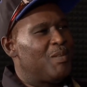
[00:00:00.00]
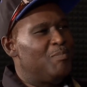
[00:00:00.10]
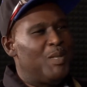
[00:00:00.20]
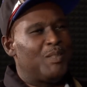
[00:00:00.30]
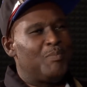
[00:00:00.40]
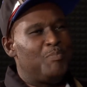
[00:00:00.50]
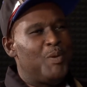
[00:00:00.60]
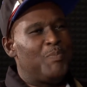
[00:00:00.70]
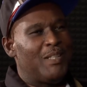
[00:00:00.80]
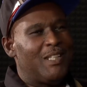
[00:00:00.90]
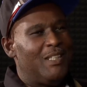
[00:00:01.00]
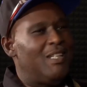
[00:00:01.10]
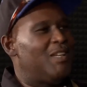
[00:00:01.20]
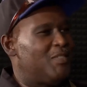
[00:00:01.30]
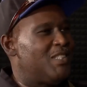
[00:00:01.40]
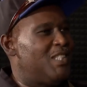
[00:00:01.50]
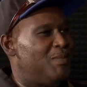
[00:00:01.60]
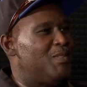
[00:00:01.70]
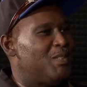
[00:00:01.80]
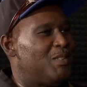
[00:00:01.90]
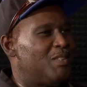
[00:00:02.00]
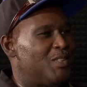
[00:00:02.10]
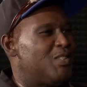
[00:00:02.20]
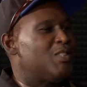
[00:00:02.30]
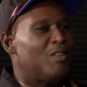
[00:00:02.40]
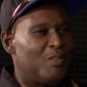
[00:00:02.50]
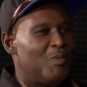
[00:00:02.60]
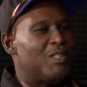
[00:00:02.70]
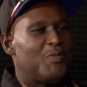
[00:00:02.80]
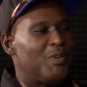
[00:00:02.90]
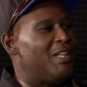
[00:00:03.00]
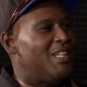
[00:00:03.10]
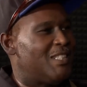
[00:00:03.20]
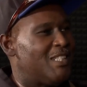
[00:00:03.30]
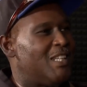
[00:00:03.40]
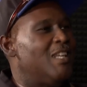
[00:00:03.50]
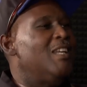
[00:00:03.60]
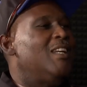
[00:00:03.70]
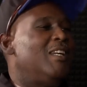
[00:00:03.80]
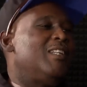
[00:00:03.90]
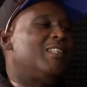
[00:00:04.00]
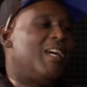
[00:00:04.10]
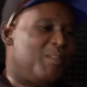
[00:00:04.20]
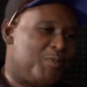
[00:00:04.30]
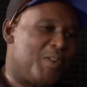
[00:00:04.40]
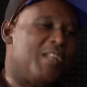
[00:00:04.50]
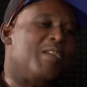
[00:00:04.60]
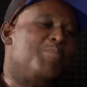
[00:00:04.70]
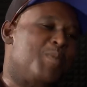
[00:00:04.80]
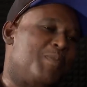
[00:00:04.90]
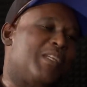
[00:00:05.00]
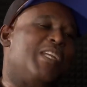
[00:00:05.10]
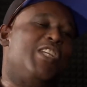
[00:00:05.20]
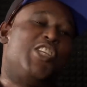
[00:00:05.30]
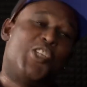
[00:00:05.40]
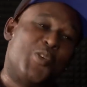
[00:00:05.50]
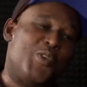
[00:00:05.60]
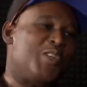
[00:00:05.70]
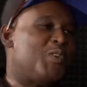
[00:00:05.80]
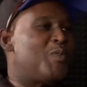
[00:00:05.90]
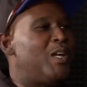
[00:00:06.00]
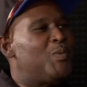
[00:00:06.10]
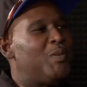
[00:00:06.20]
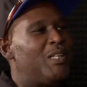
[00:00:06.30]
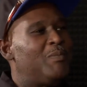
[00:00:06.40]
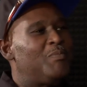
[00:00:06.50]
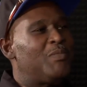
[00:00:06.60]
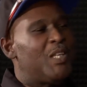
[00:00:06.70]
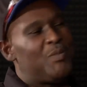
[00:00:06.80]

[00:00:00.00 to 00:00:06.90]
But Puppa Kelly have seems to stuck once Friday had said, let Daddy Friday and Puppa Kelly show you the right way. Mm-hmm.